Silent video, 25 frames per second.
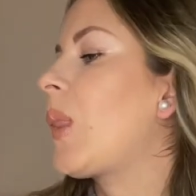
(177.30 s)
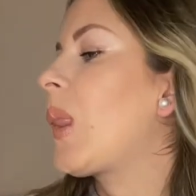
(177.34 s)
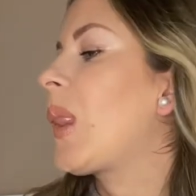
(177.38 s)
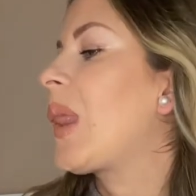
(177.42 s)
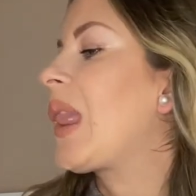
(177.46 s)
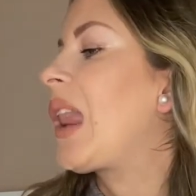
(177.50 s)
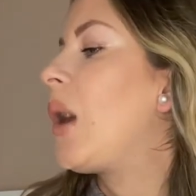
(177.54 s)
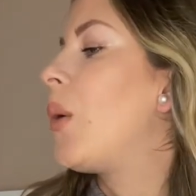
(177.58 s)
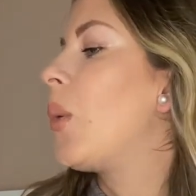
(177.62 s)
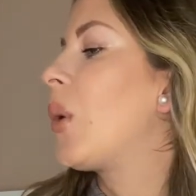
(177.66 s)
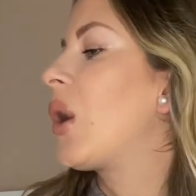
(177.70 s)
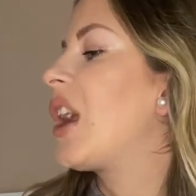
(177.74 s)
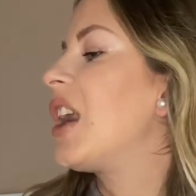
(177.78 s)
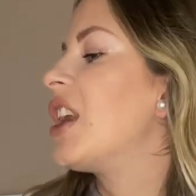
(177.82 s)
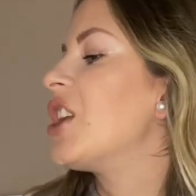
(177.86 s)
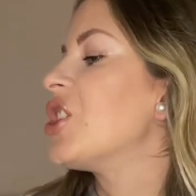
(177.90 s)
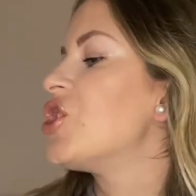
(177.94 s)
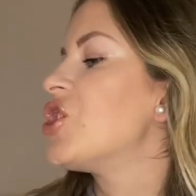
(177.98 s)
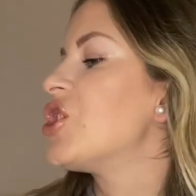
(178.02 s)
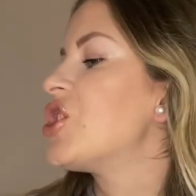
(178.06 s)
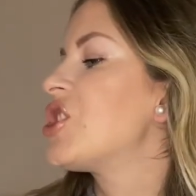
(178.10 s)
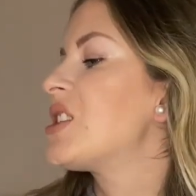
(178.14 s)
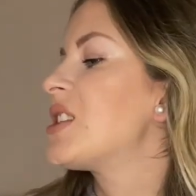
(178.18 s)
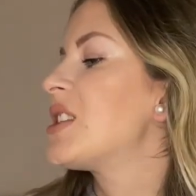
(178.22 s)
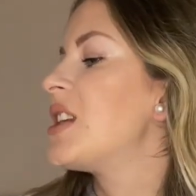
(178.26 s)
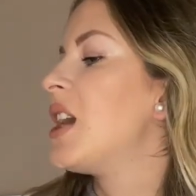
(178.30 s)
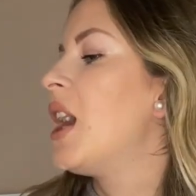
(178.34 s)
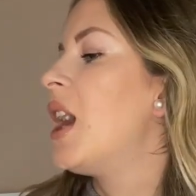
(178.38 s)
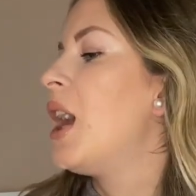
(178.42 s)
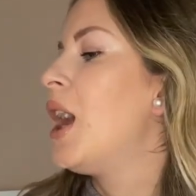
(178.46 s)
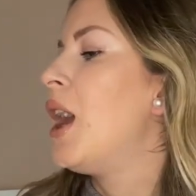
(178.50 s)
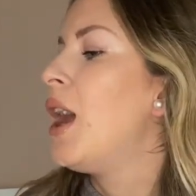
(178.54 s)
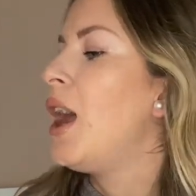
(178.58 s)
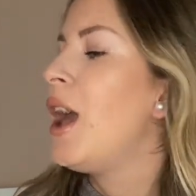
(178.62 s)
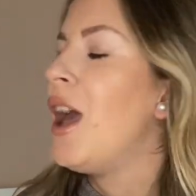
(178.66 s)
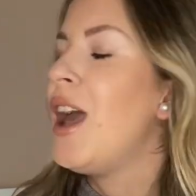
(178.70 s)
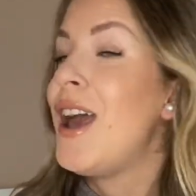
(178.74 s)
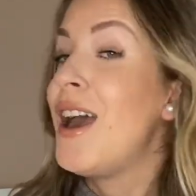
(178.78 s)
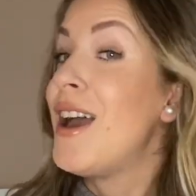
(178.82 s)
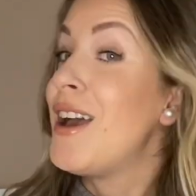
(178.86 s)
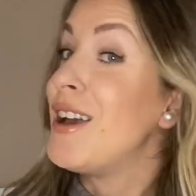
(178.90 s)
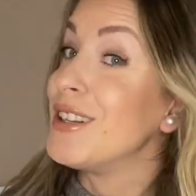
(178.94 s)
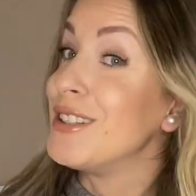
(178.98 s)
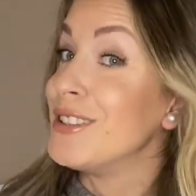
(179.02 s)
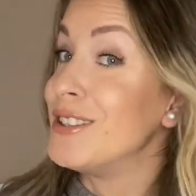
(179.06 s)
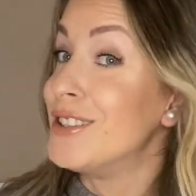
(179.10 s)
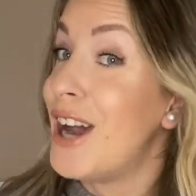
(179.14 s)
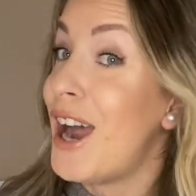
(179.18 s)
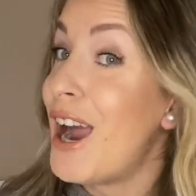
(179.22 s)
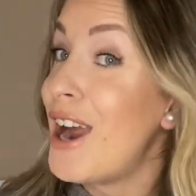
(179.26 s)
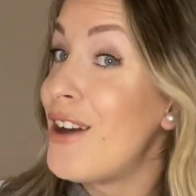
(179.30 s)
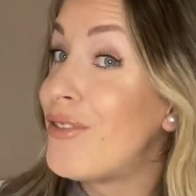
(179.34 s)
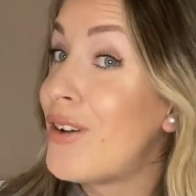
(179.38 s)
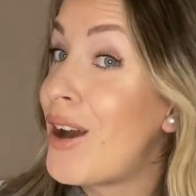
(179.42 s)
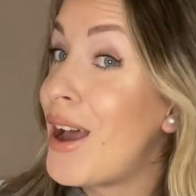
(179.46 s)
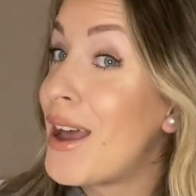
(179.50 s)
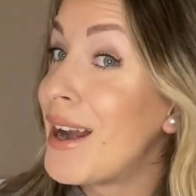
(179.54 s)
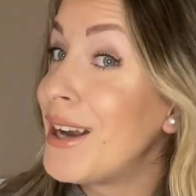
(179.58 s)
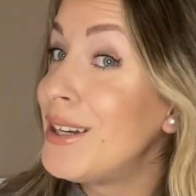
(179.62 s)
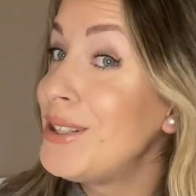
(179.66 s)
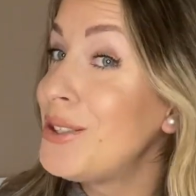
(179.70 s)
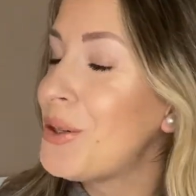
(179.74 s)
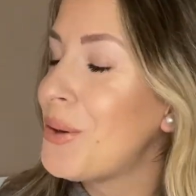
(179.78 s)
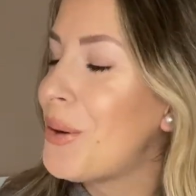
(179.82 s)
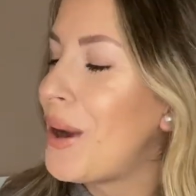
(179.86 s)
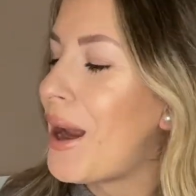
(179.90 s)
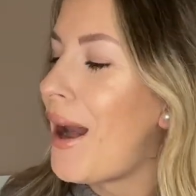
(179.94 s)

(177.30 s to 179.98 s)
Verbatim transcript: we're gonna just dive right into it.